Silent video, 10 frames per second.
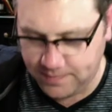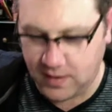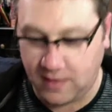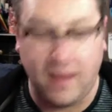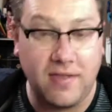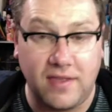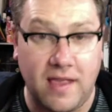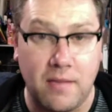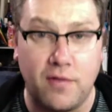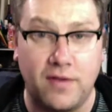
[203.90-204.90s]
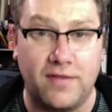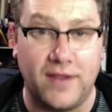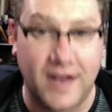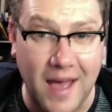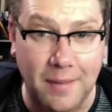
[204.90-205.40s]
because I think that movie's
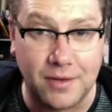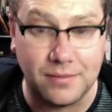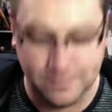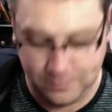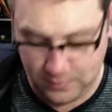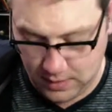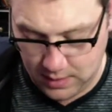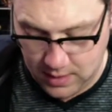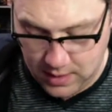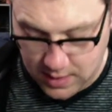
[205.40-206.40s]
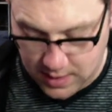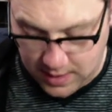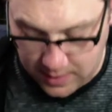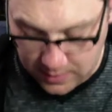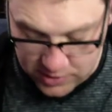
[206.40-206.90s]
phenomenal.
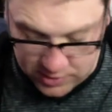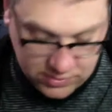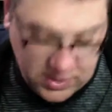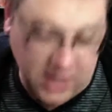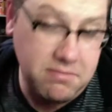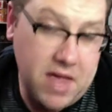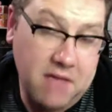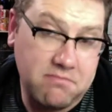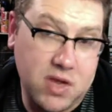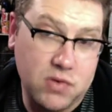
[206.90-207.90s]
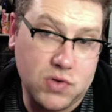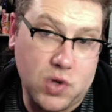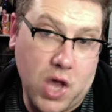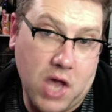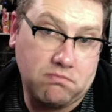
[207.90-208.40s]
And she was like, meh, it was
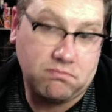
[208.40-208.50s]
okay.